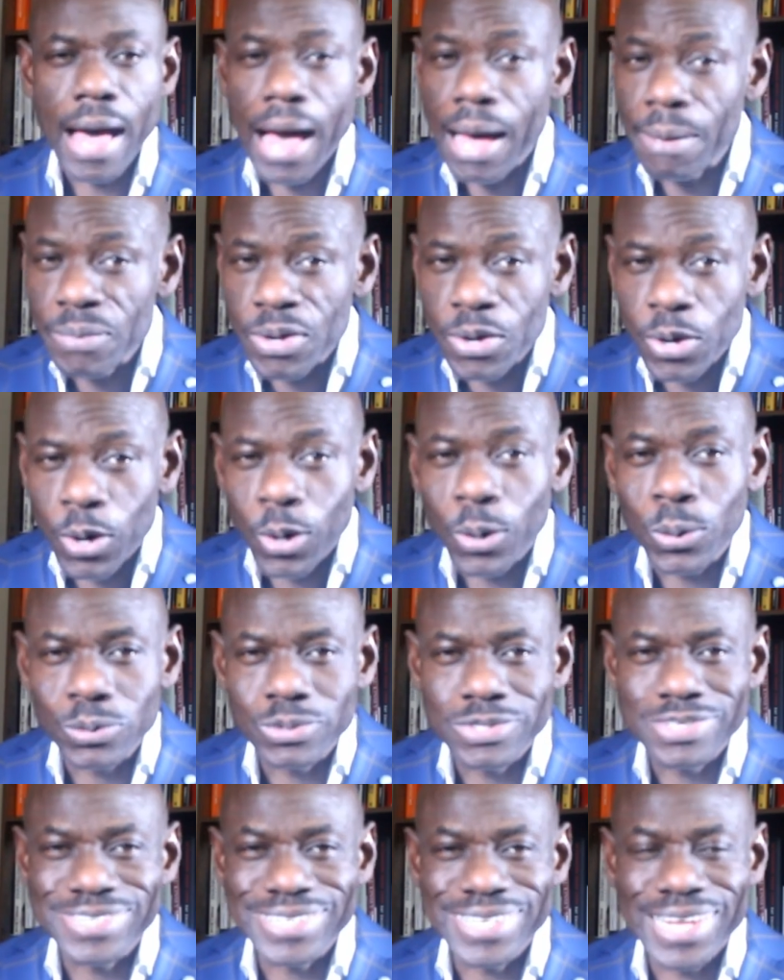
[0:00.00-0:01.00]
I'm your
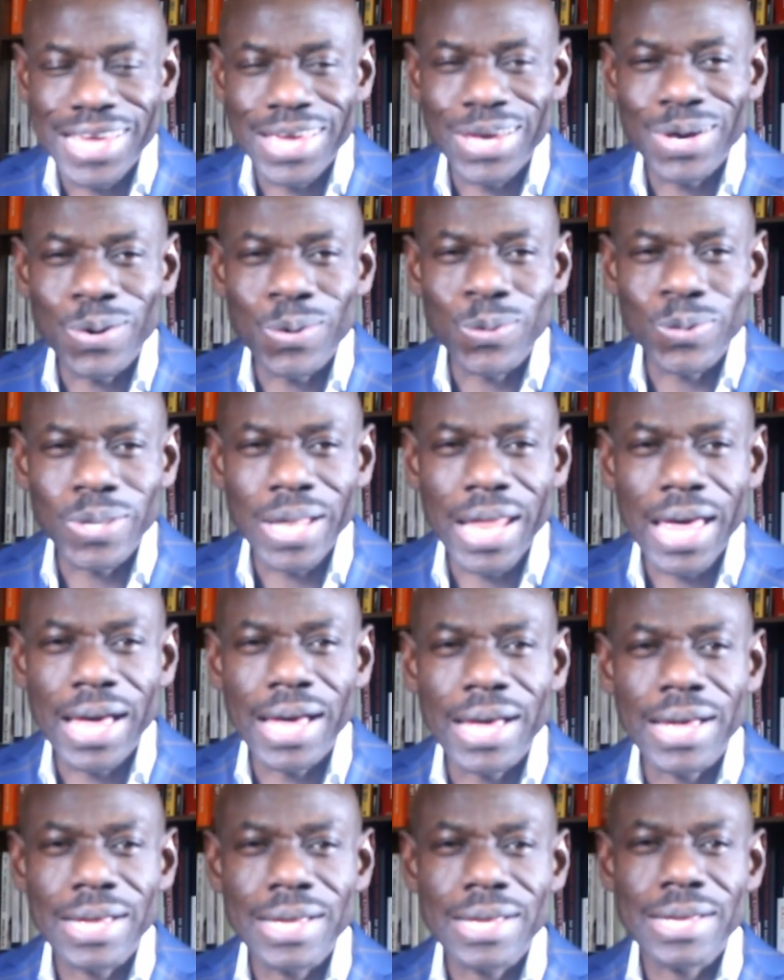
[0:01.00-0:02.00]
host today,
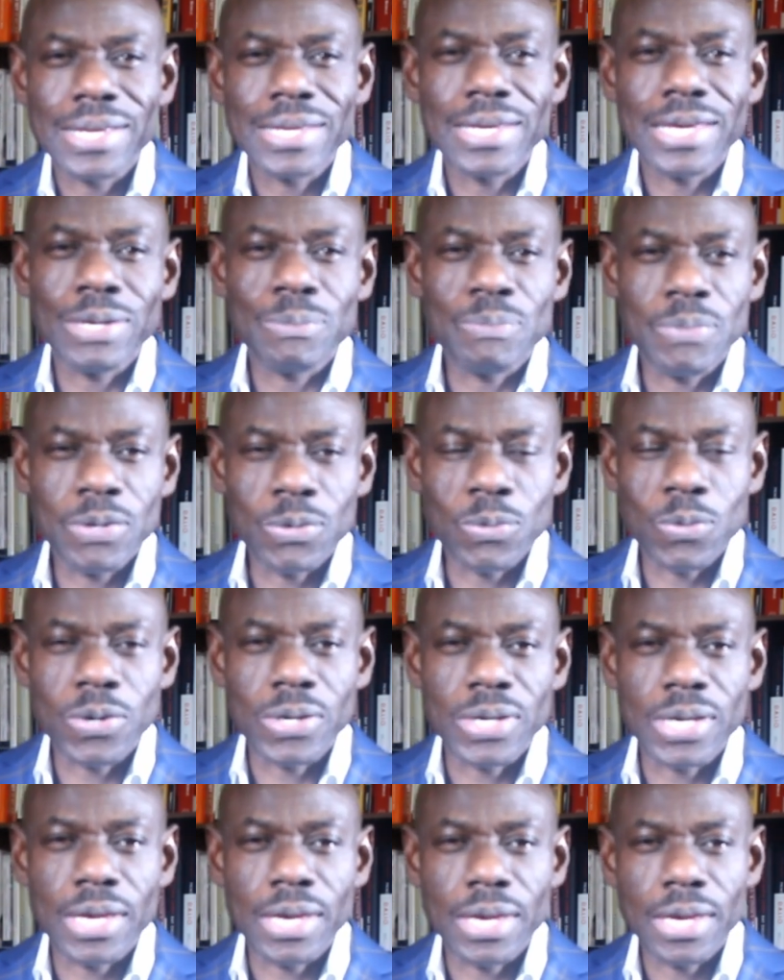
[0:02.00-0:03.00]
Ola
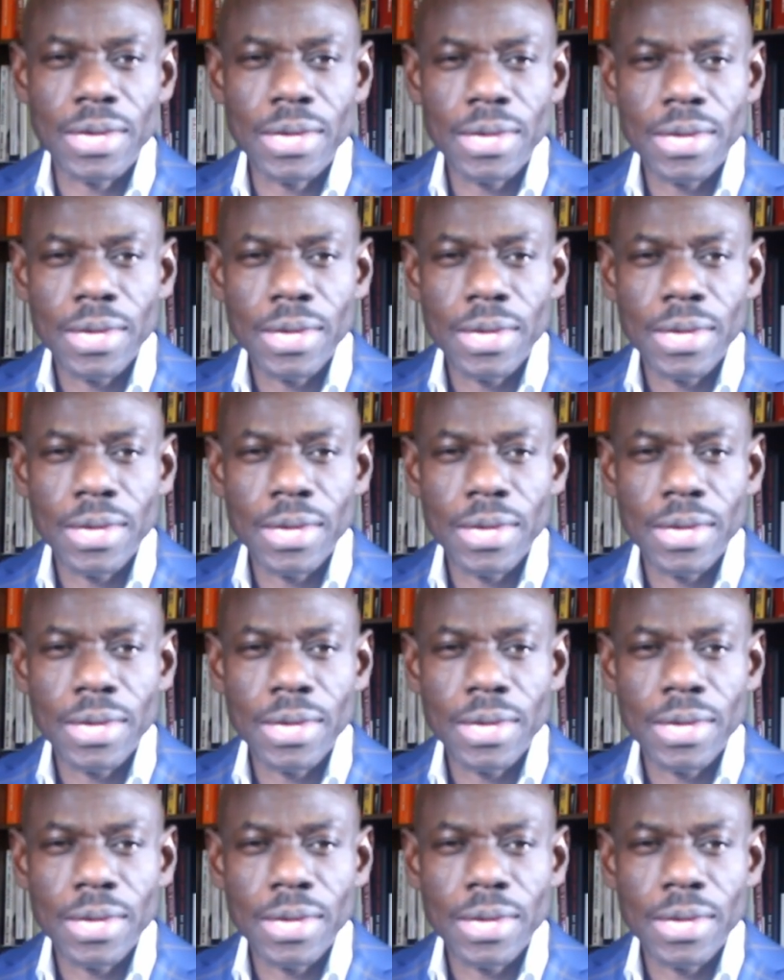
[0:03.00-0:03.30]
Ibiwoye.